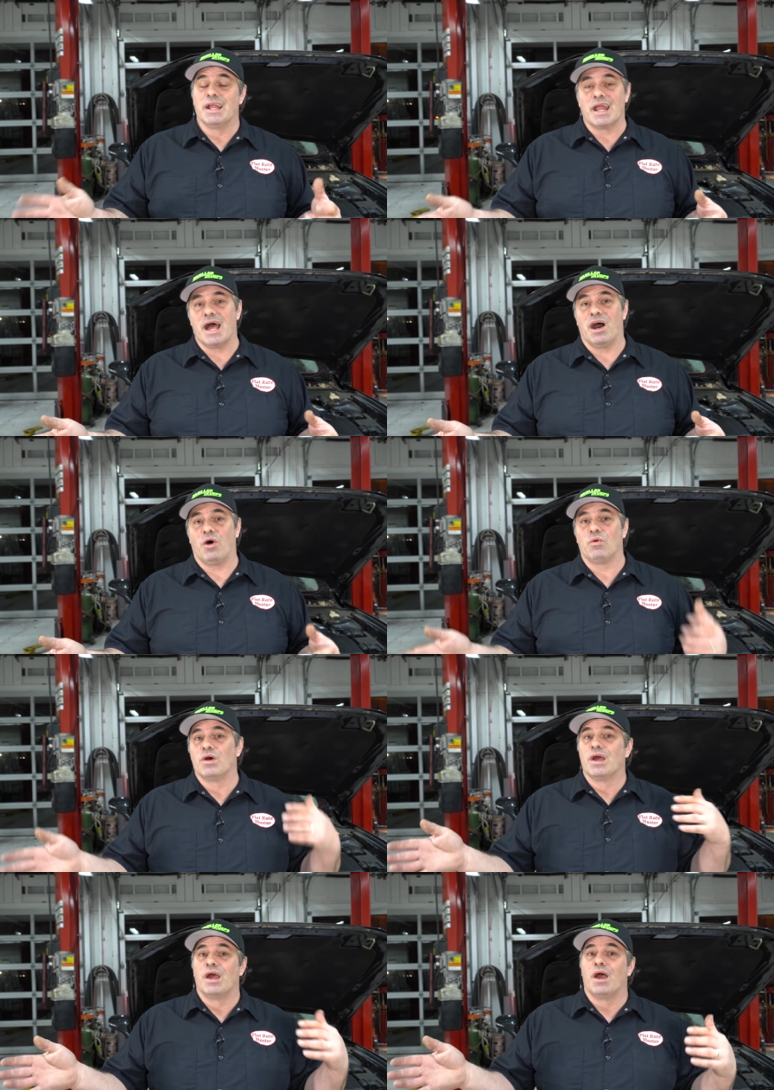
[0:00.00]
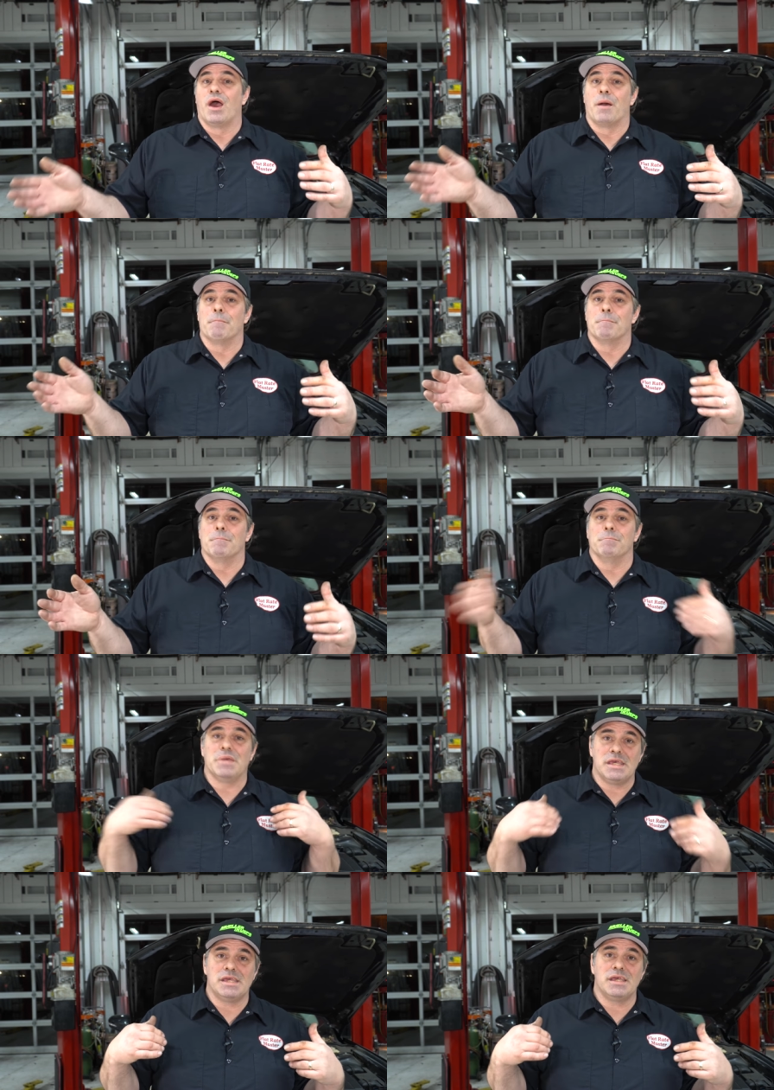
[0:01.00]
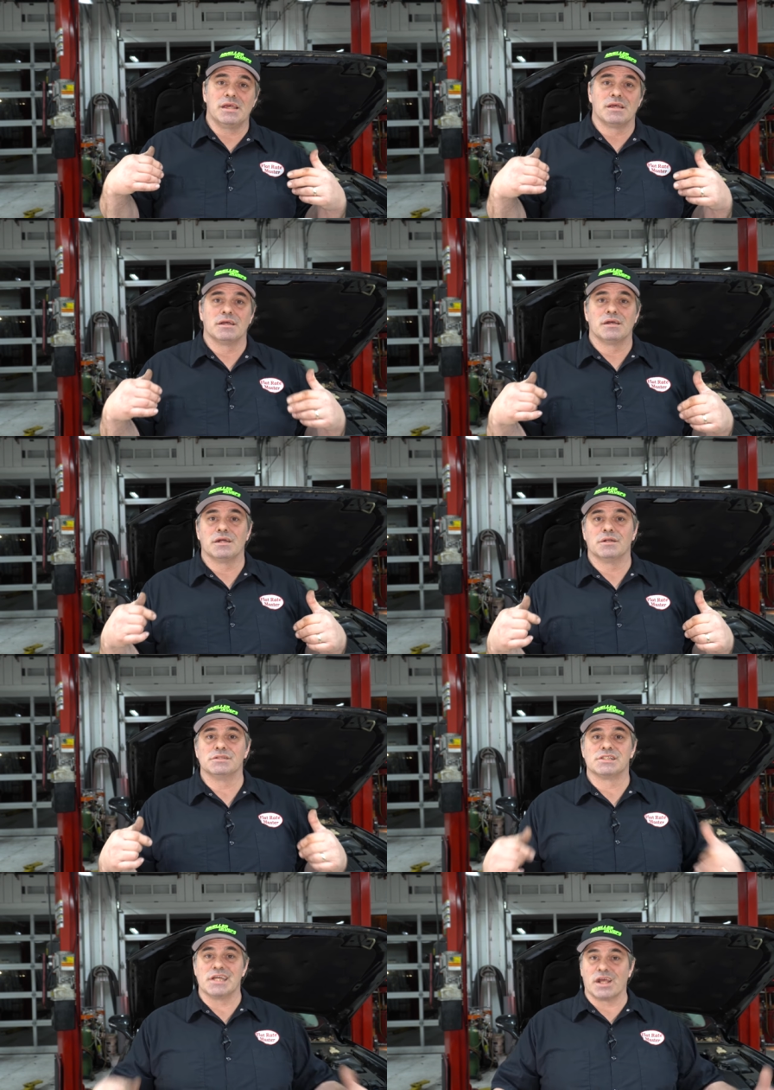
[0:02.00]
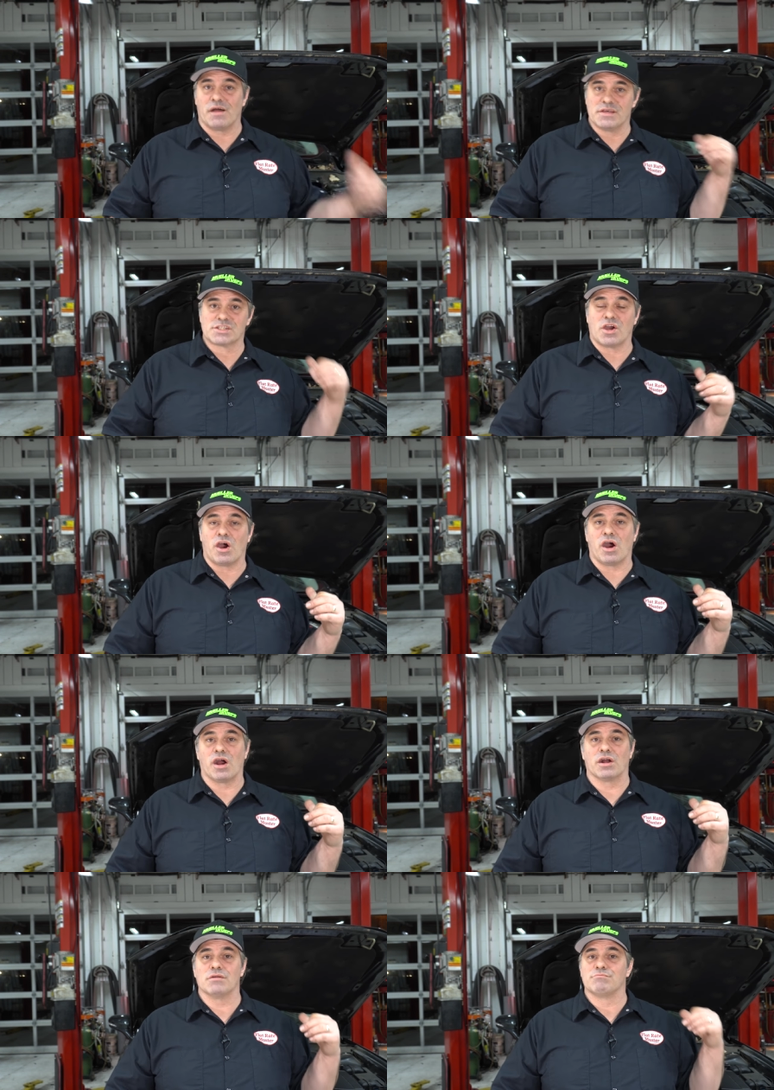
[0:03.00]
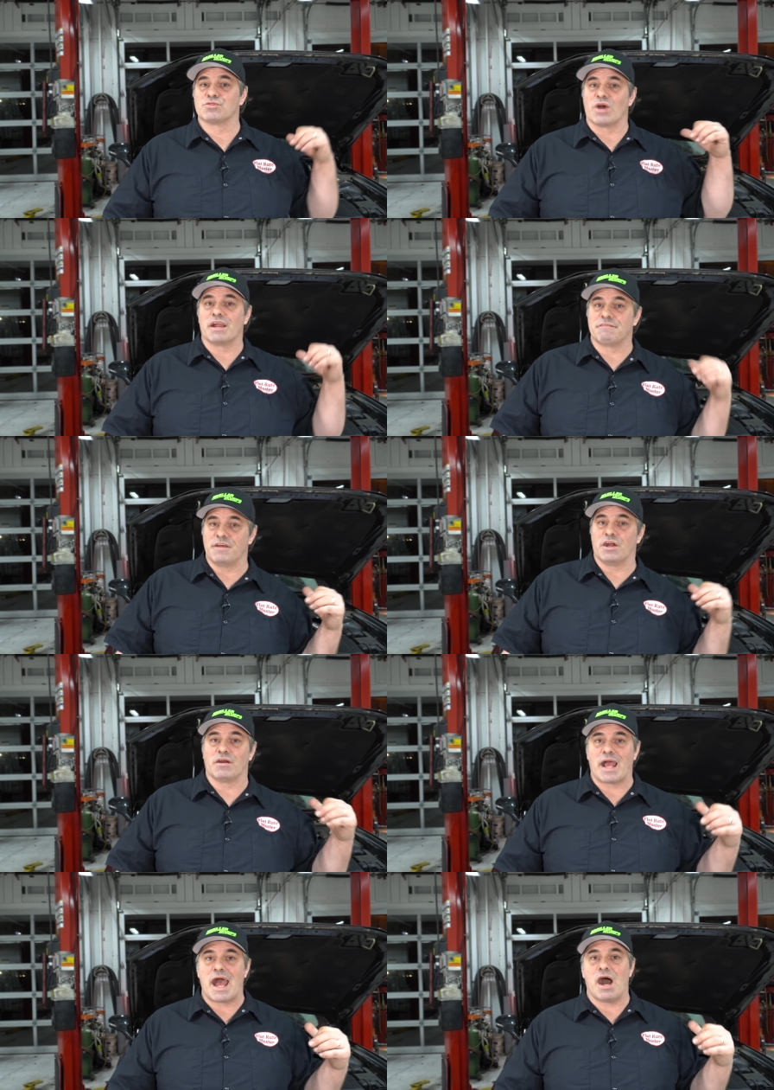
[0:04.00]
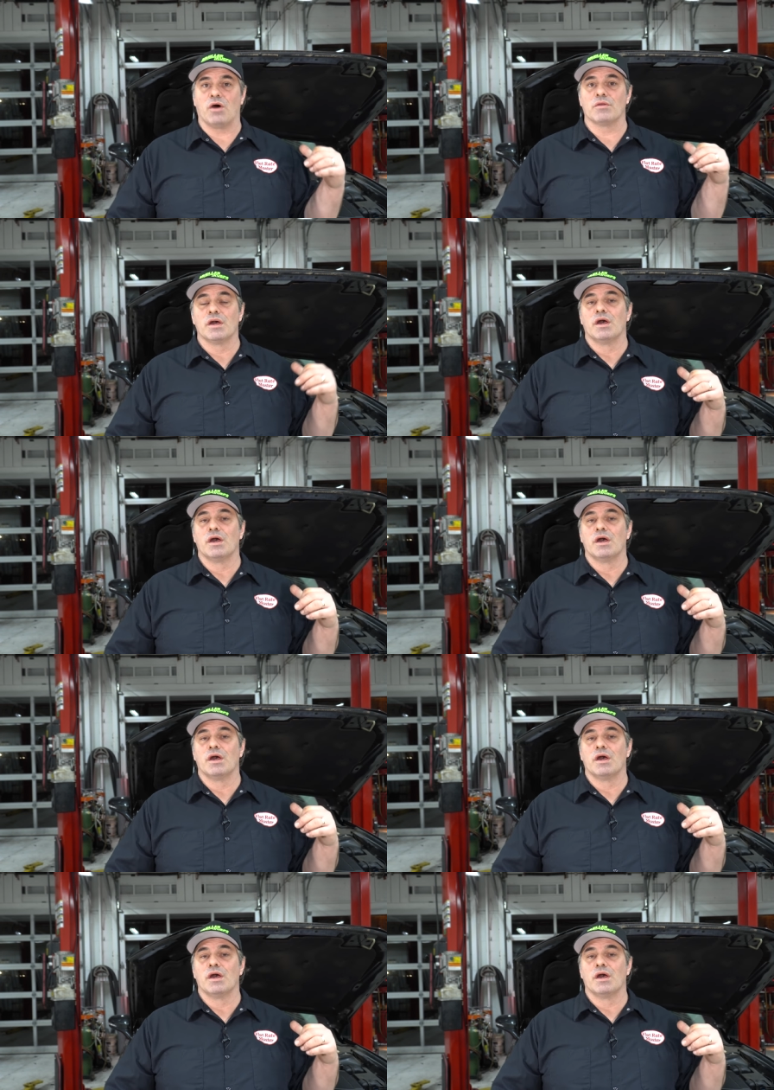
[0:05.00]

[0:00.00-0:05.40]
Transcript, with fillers: Now, me sitting on this car trying to figure it out,